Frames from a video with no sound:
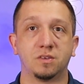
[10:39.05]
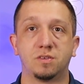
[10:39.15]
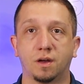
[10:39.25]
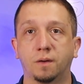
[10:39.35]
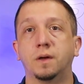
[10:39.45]

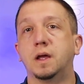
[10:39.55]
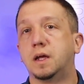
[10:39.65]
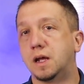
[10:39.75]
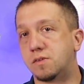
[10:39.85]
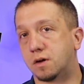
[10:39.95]
So
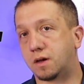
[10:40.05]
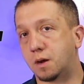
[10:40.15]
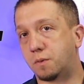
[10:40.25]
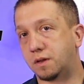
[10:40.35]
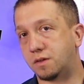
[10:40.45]
it's all kind
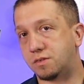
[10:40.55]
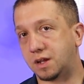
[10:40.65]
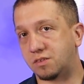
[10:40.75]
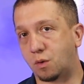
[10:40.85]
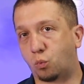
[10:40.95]
of one of those
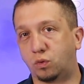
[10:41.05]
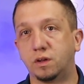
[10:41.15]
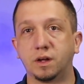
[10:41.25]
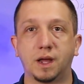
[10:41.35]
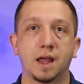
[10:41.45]
things that
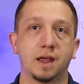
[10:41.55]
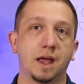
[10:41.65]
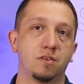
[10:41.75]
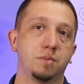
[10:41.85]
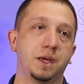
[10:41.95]
really kind of
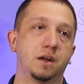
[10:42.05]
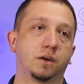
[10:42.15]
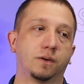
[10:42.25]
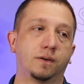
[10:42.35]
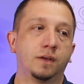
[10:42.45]
has to be
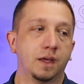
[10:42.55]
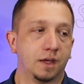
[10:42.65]
integral.